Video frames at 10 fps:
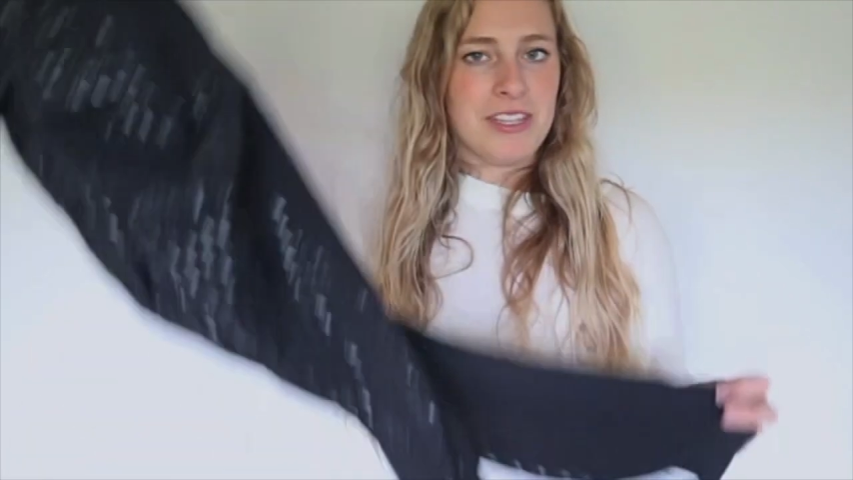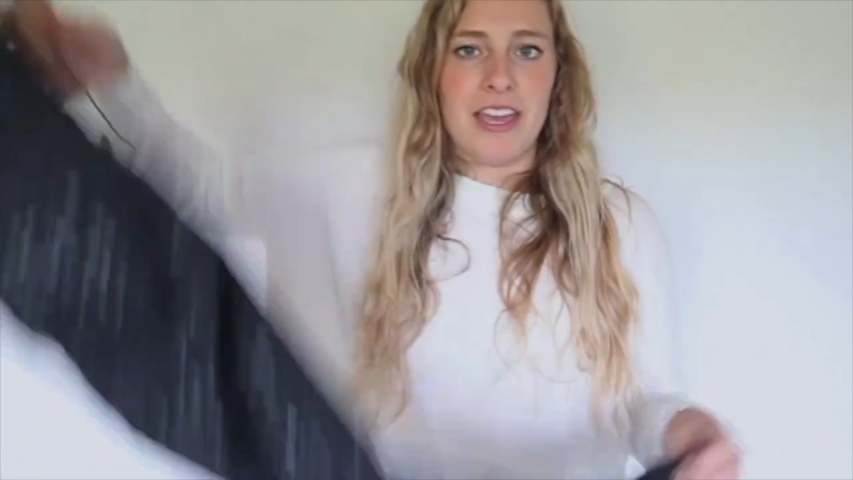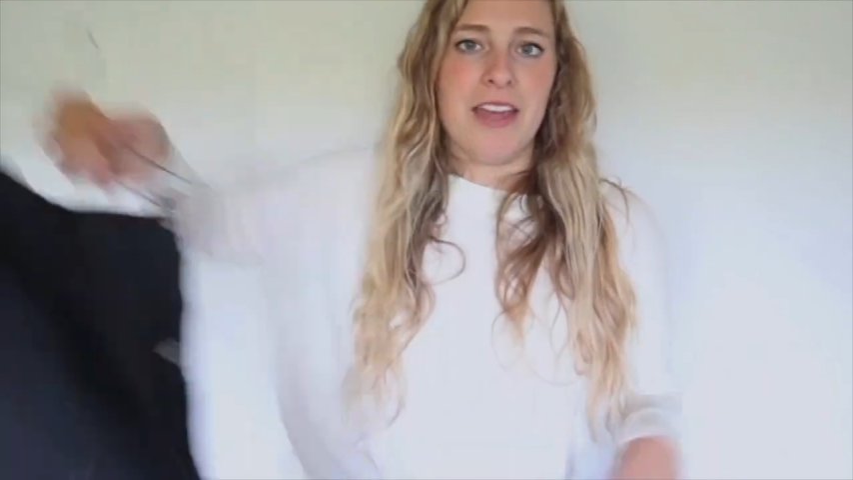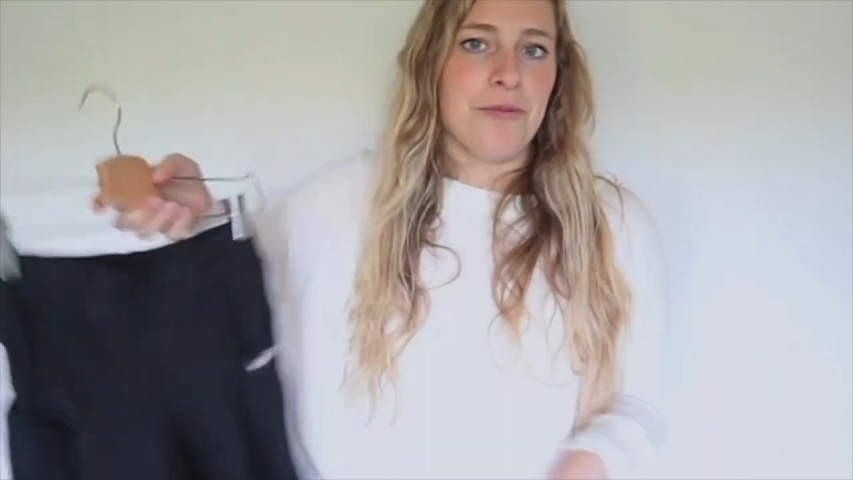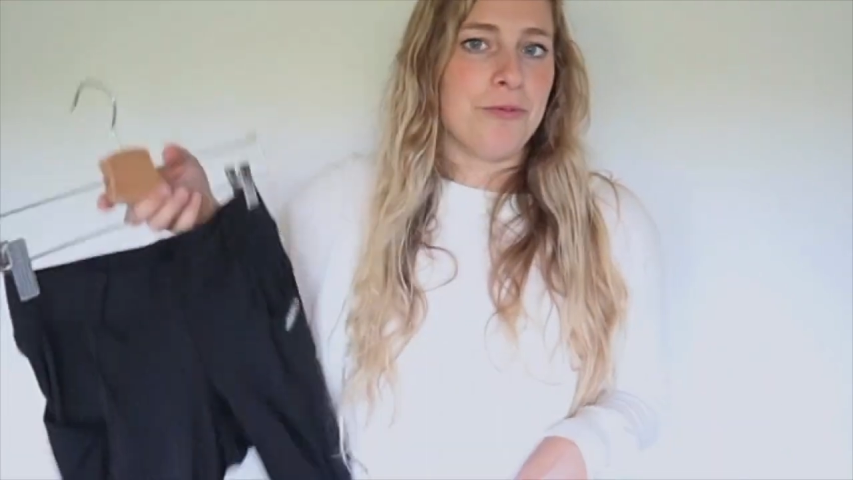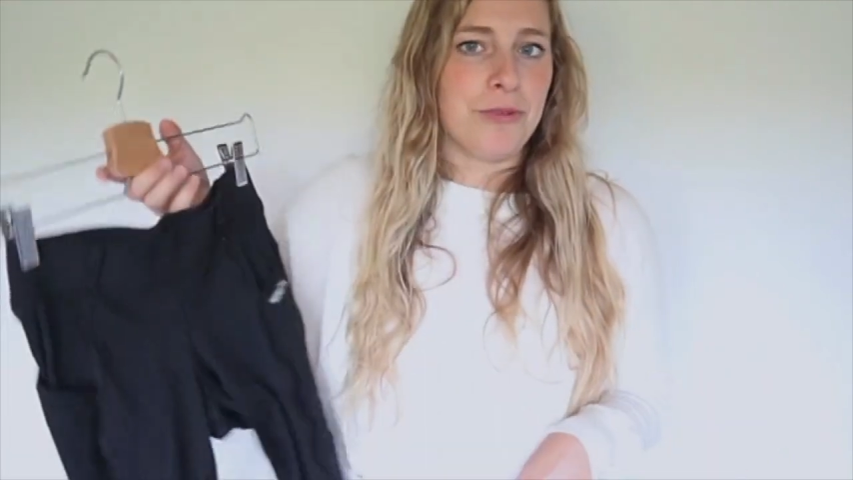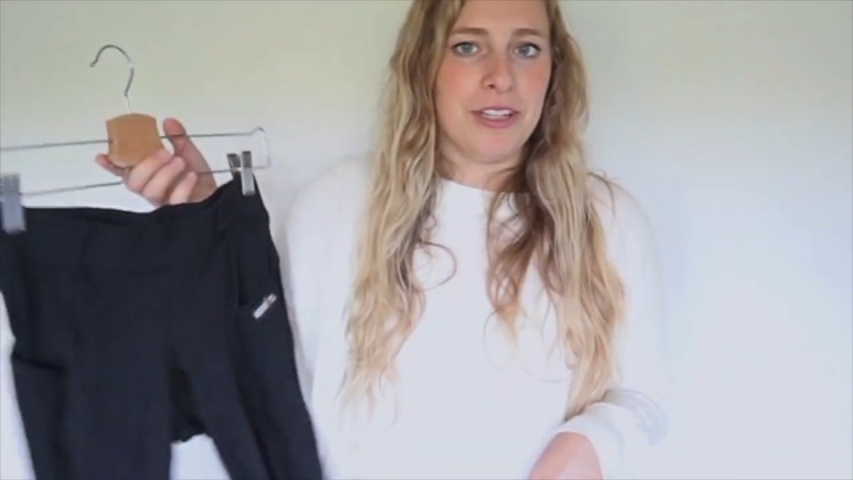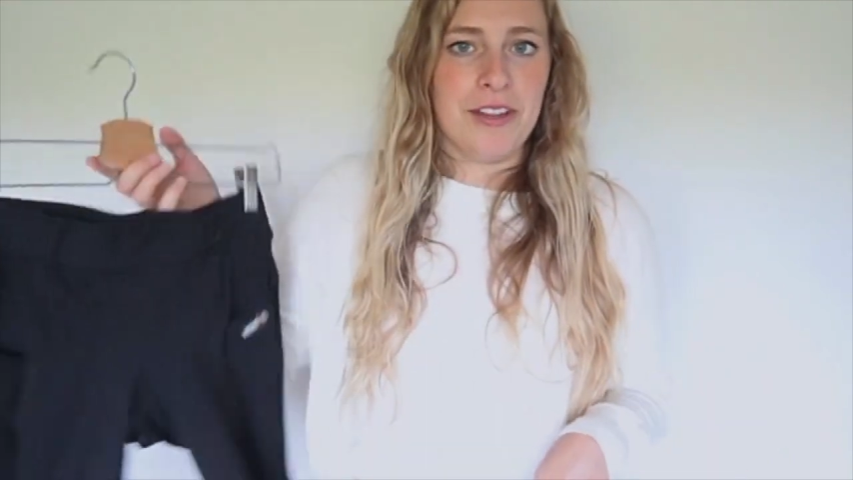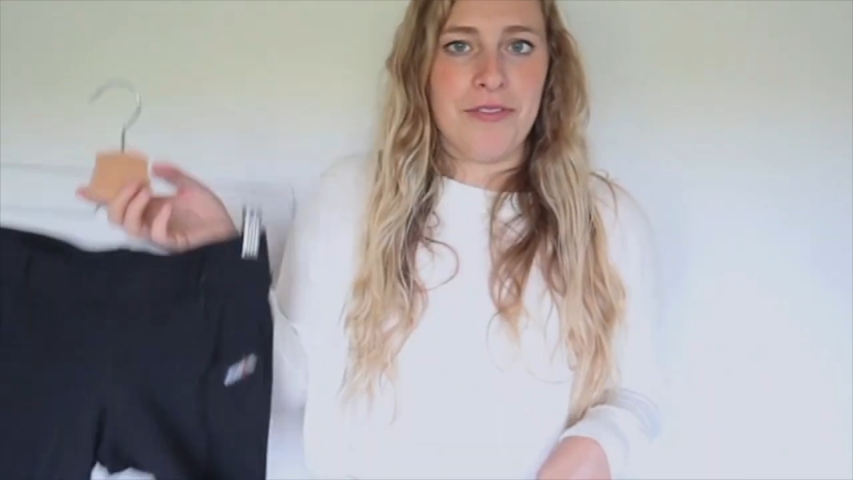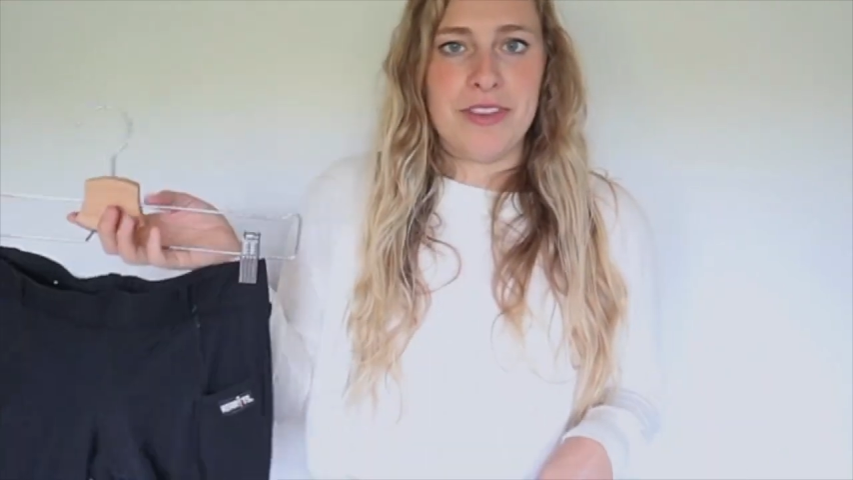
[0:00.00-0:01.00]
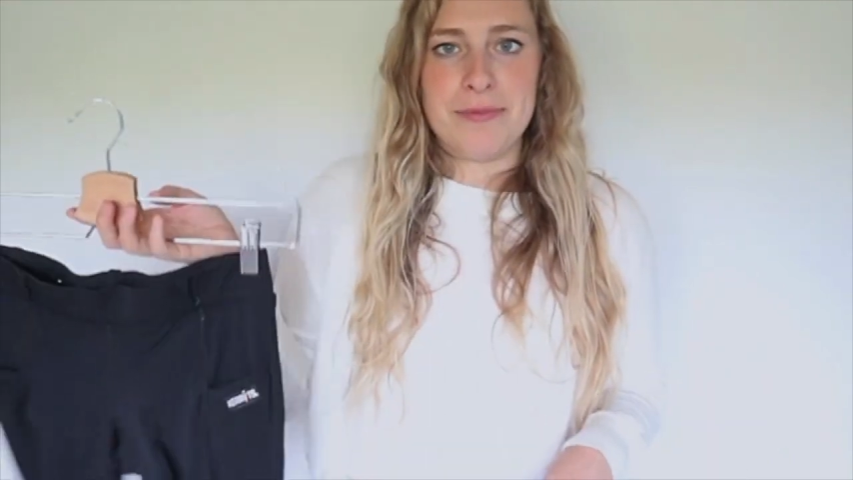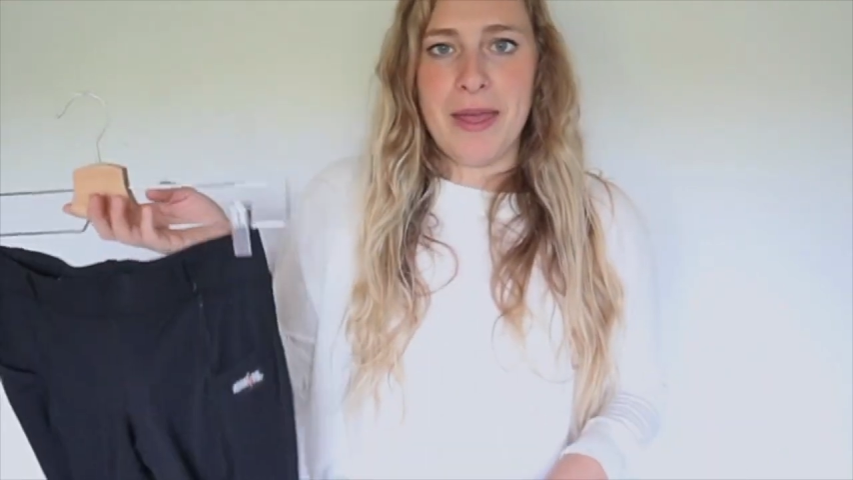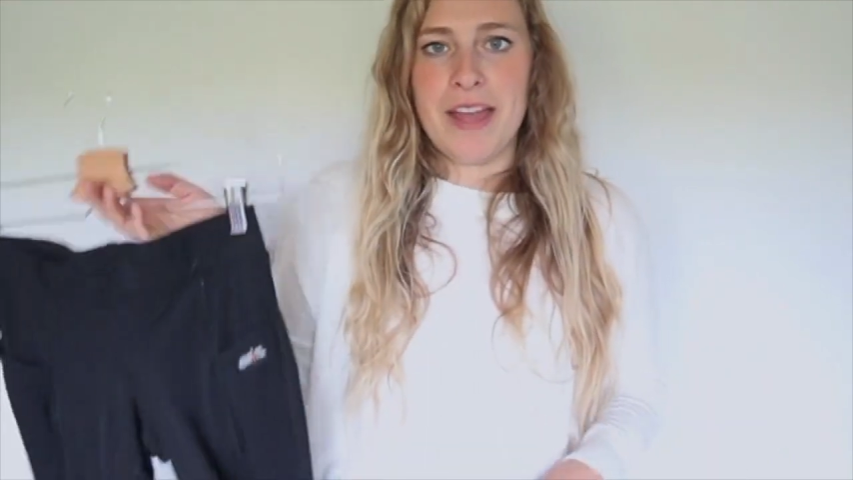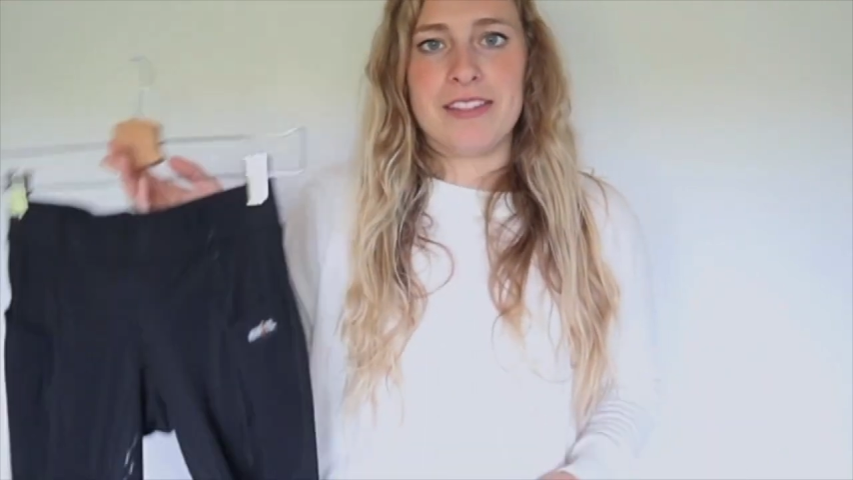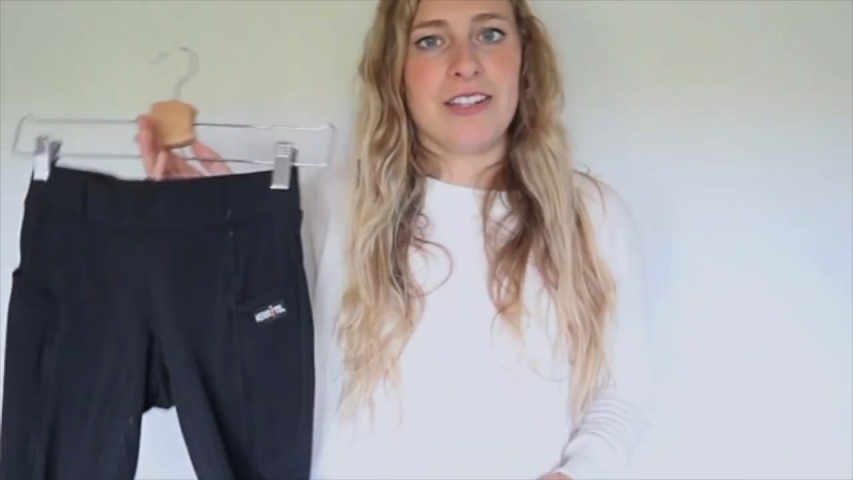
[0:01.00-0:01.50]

again, really love these pants.